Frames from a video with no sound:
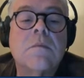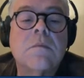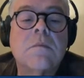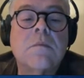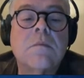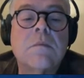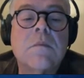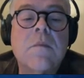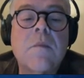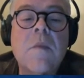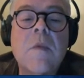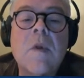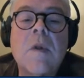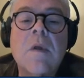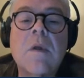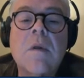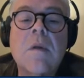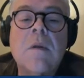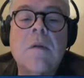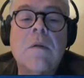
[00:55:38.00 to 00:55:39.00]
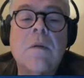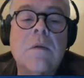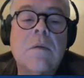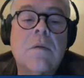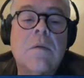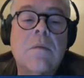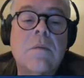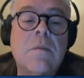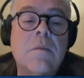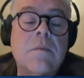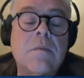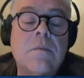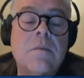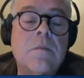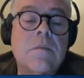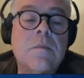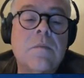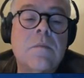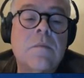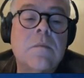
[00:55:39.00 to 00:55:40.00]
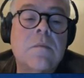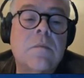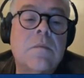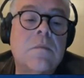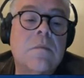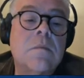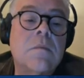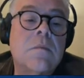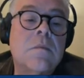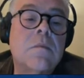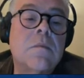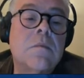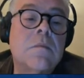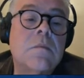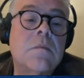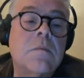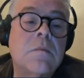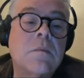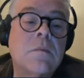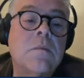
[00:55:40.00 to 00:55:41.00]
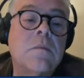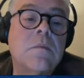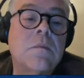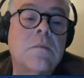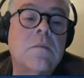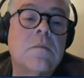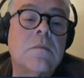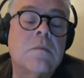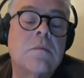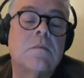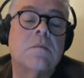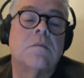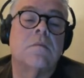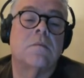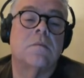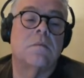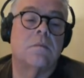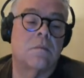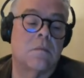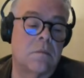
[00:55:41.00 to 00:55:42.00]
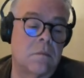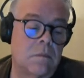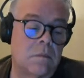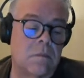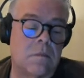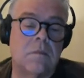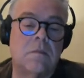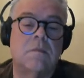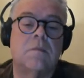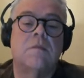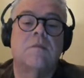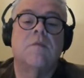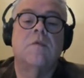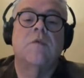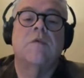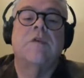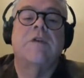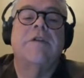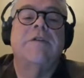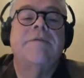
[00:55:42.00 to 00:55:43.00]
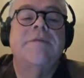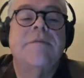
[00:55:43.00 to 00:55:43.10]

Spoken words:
[no speech]